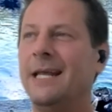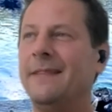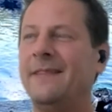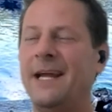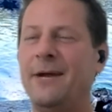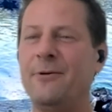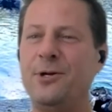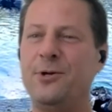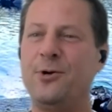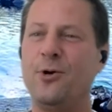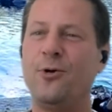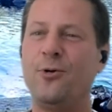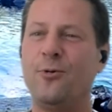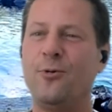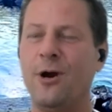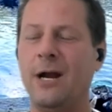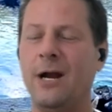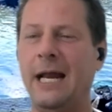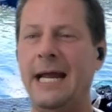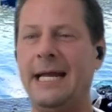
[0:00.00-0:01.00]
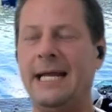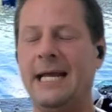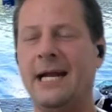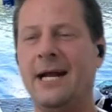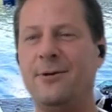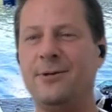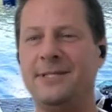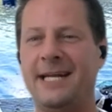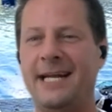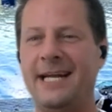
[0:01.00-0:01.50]
They would go to our lake, and
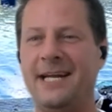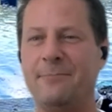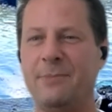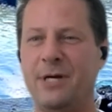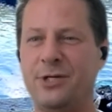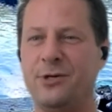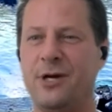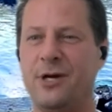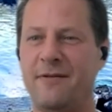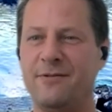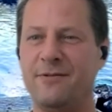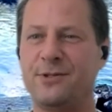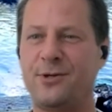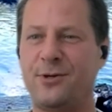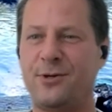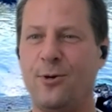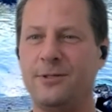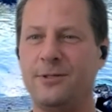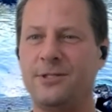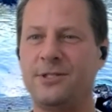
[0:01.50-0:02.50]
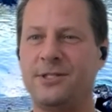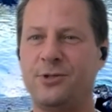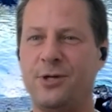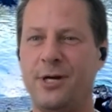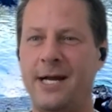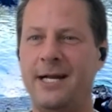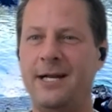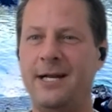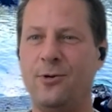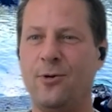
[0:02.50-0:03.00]
I was taking my driver's
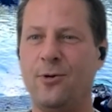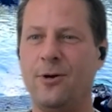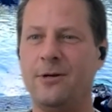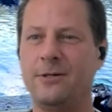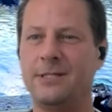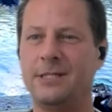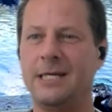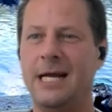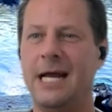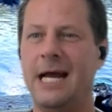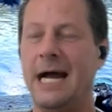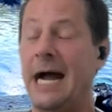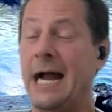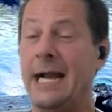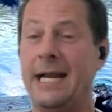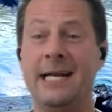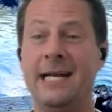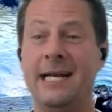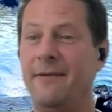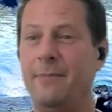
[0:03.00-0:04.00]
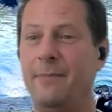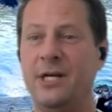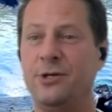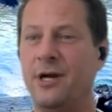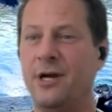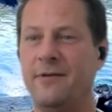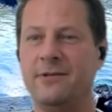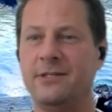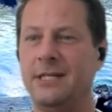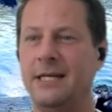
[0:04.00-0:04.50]
training course. I didn't have my
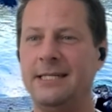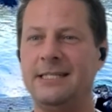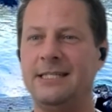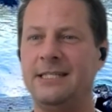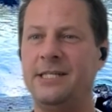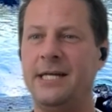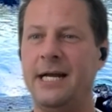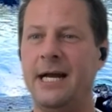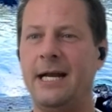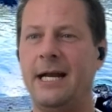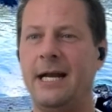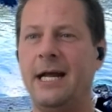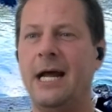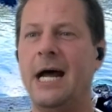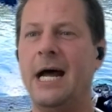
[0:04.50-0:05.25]
driver's license yet.